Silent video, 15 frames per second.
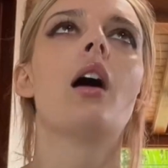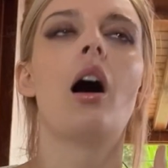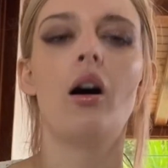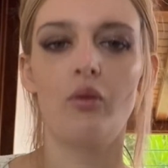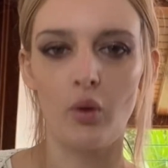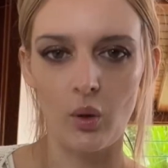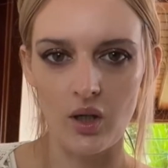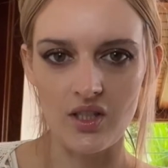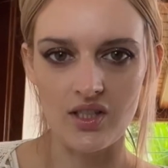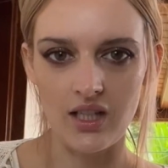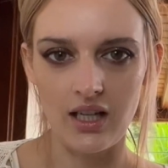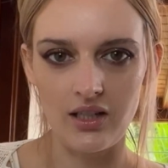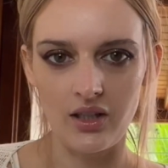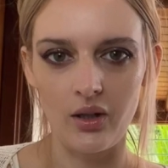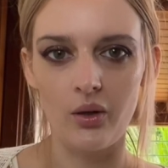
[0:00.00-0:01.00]
Of course they
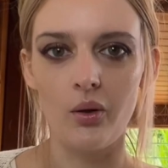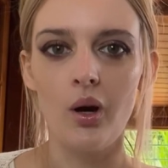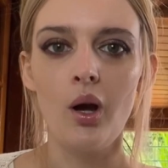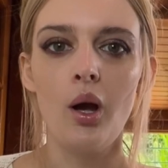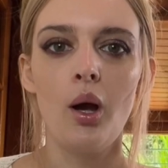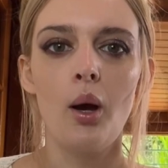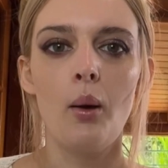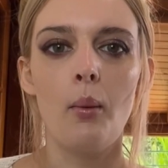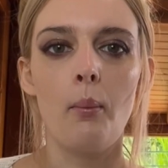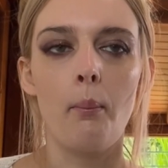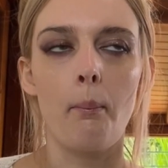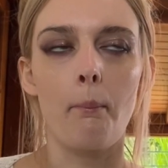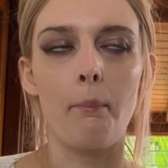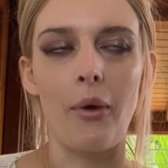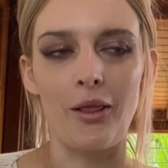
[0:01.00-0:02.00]
do.
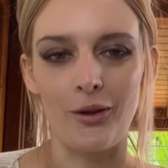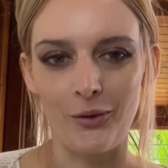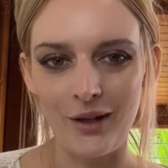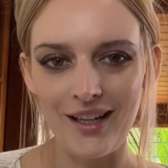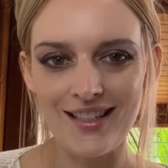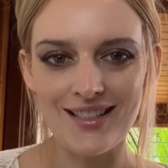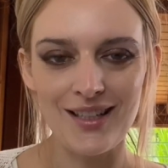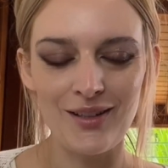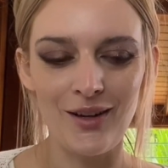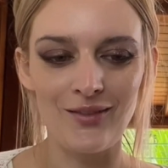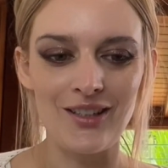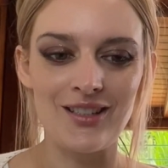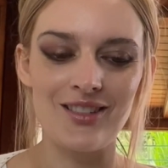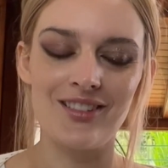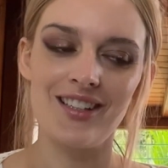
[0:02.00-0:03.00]
But the reason you have to
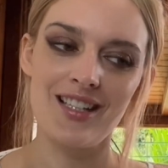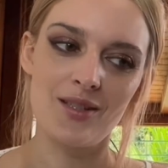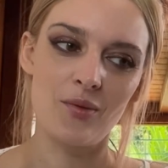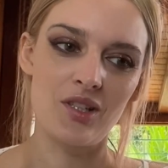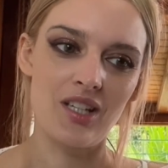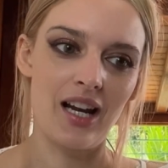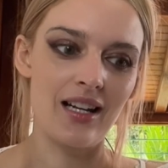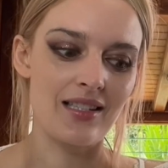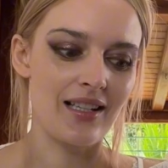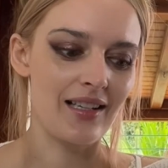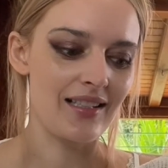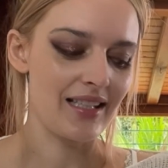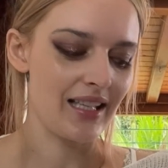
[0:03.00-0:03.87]
do this, which kind of sucks,